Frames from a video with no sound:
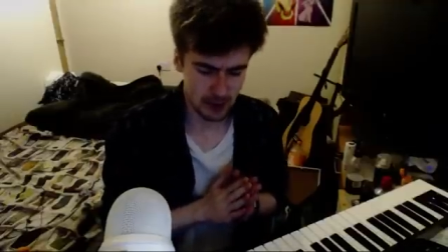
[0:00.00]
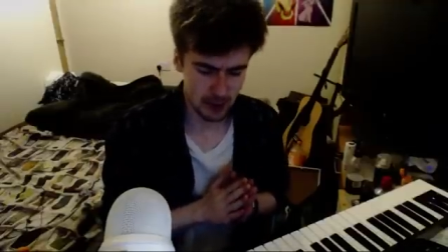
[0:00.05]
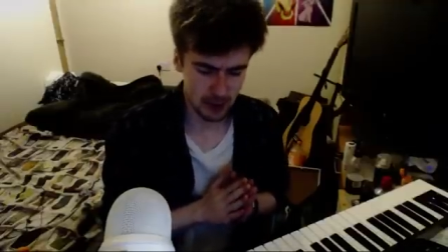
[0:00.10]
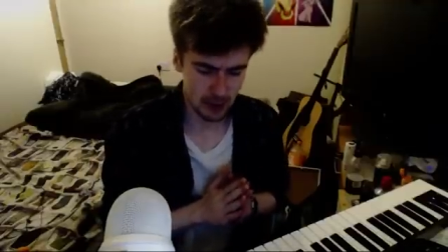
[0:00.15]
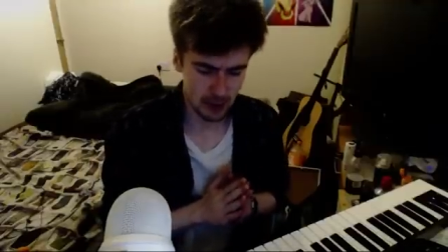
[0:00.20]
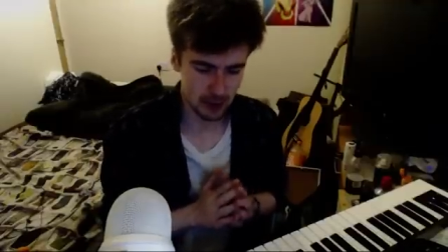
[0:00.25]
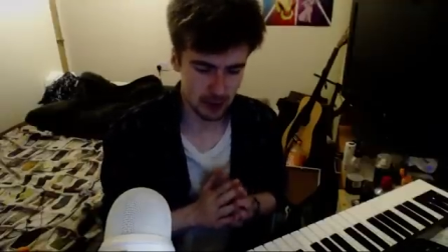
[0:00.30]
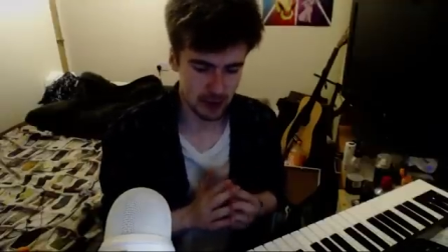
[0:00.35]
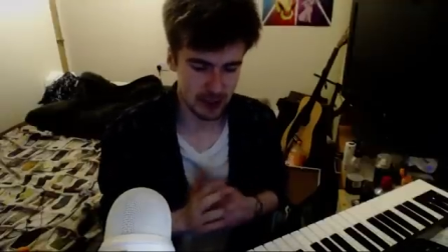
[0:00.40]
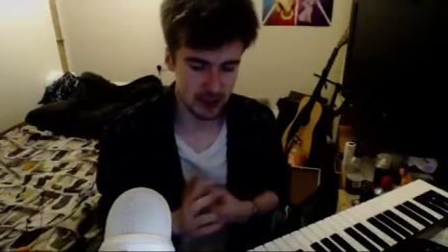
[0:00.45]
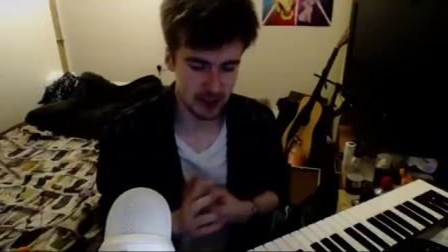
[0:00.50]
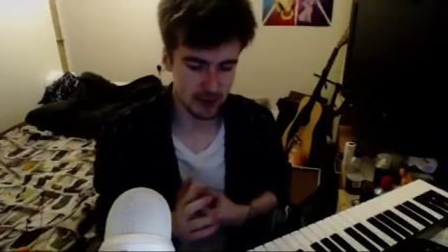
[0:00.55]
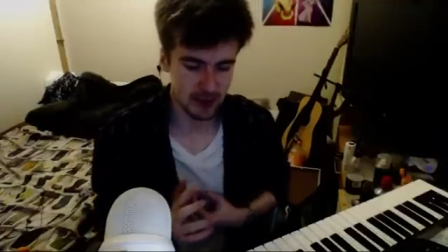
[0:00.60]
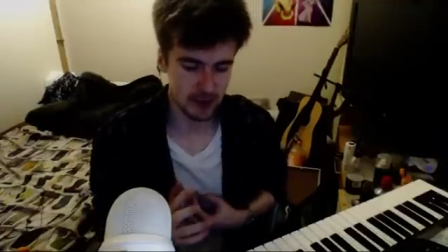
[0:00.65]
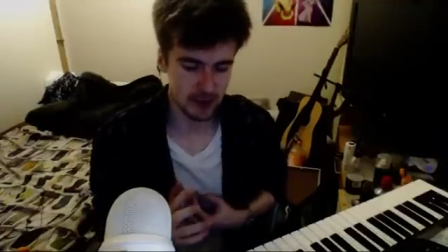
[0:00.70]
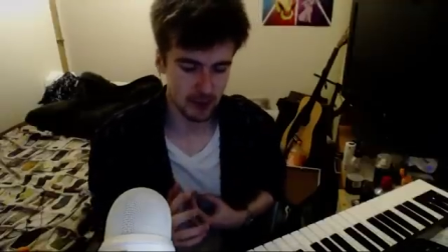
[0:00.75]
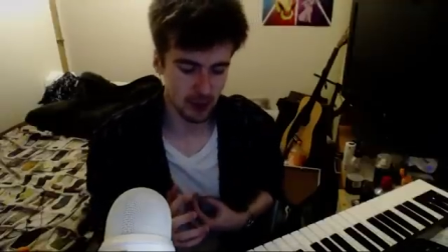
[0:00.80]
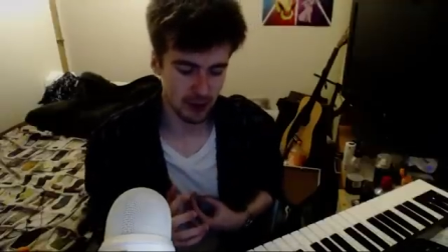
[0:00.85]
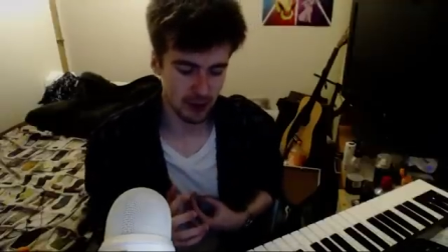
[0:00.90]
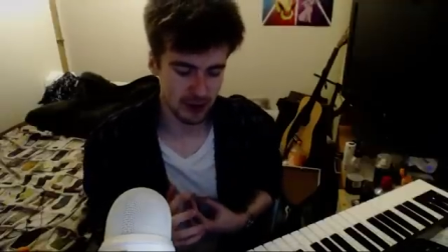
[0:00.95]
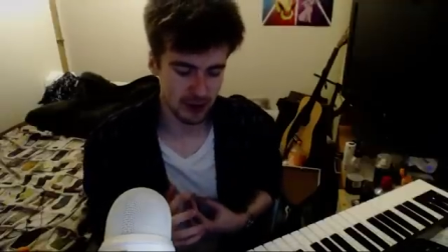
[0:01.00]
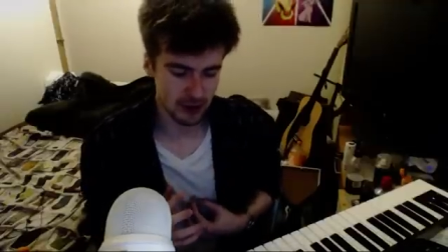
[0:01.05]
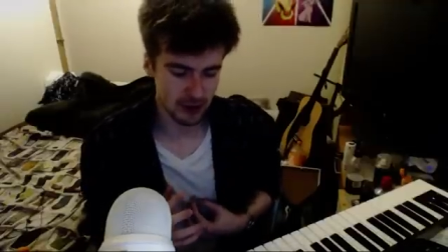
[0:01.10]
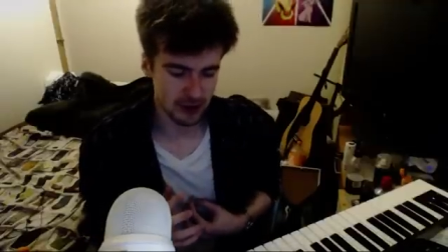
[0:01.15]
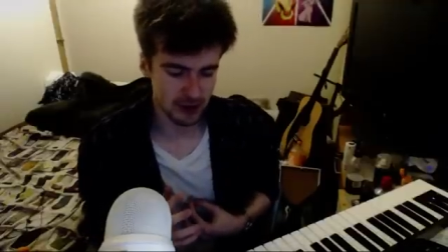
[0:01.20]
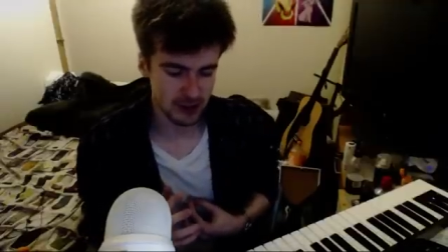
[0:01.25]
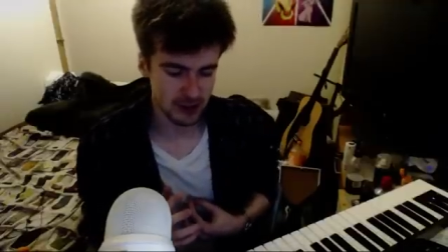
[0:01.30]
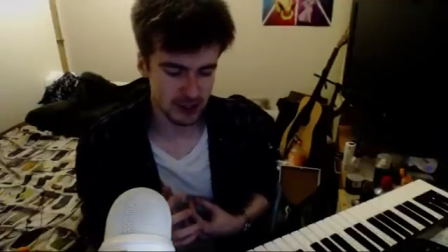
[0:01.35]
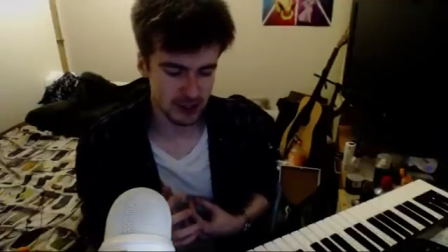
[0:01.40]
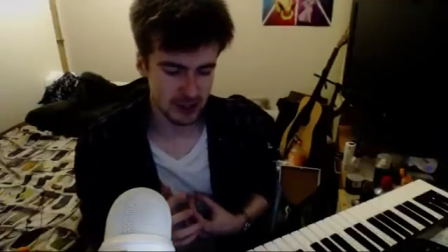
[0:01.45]
who keeps it more
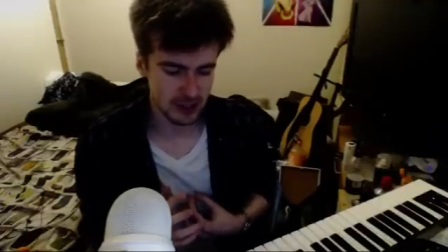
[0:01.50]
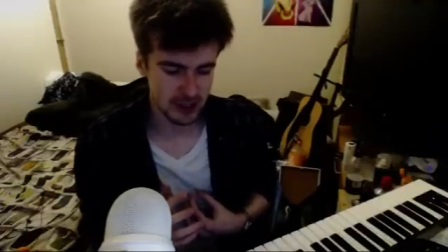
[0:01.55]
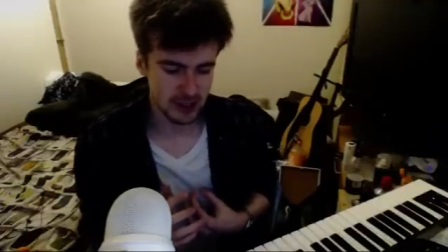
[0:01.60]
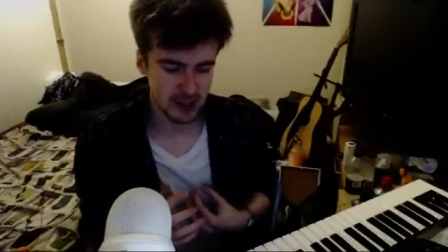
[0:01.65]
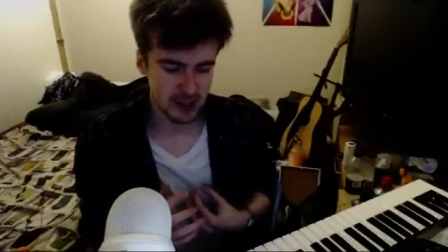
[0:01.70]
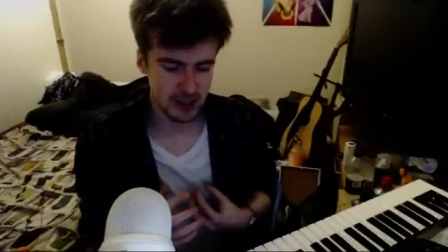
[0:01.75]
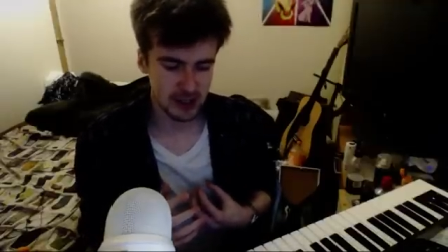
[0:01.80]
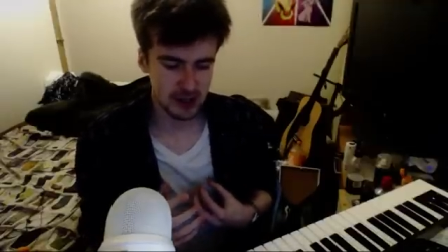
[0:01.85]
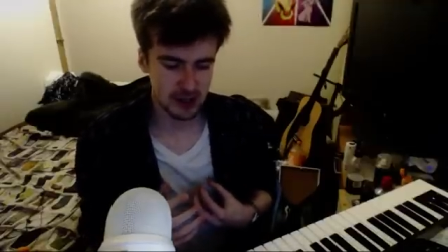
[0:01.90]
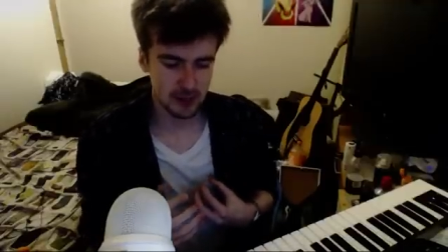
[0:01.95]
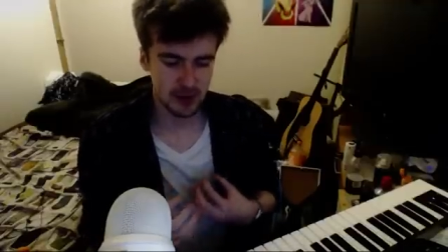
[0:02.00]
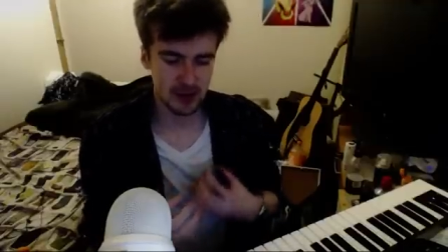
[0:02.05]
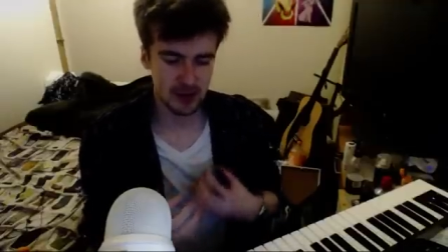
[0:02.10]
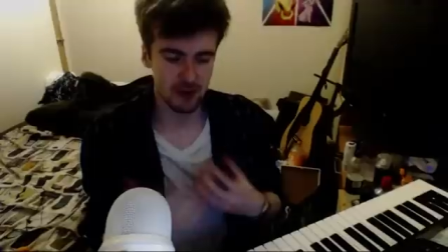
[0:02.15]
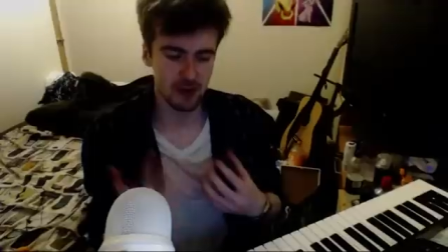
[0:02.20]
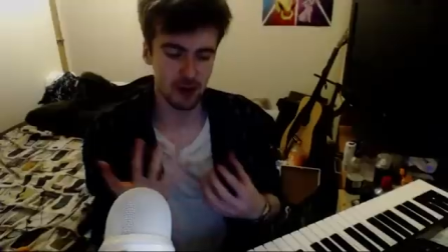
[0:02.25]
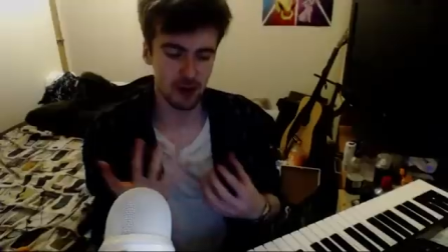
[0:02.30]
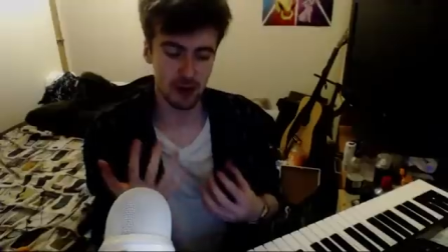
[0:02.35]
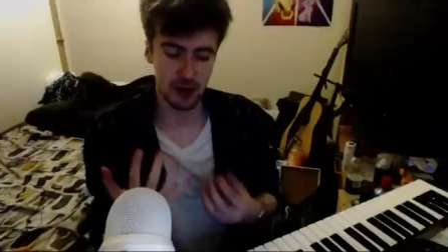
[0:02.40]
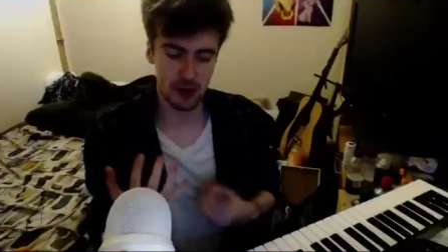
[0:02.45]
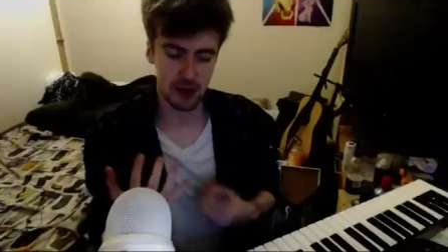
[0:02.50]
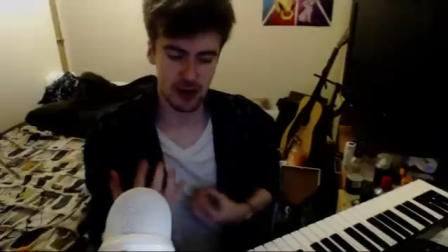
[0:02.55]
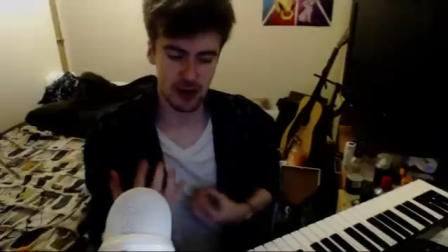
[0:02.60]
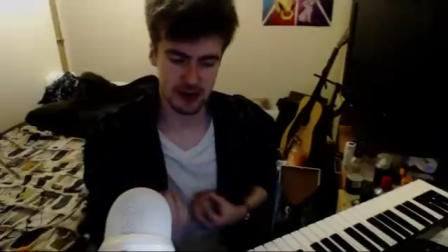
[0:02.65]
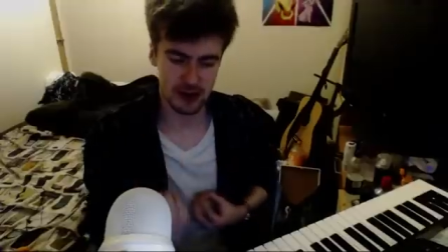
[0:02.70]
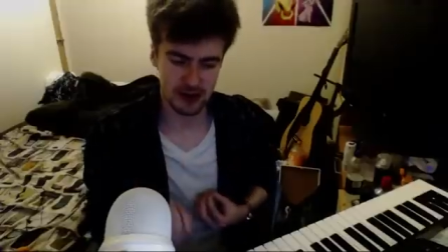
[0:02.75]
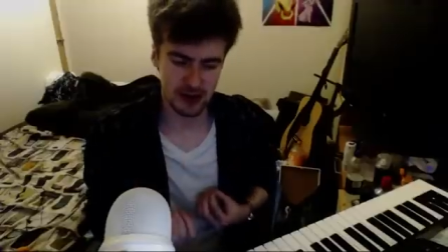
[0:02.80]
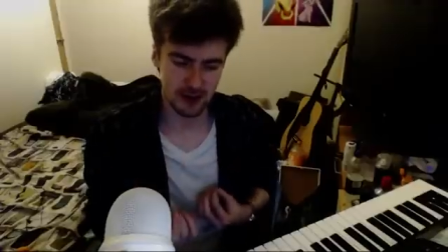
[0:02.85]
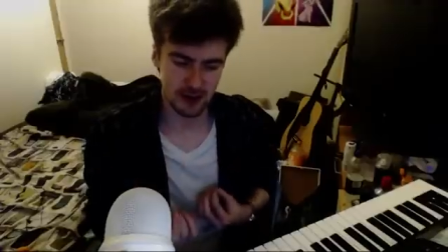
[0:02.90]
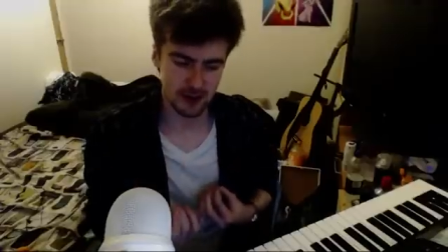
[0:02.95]
internally. But even though you
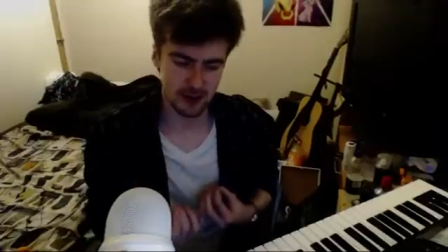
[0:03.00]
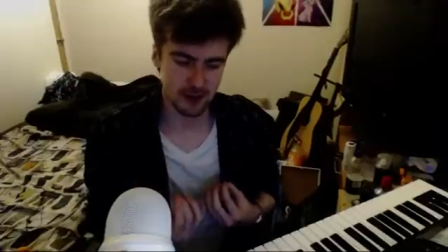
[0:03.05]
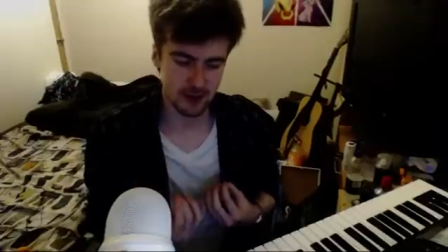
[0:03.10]
guys have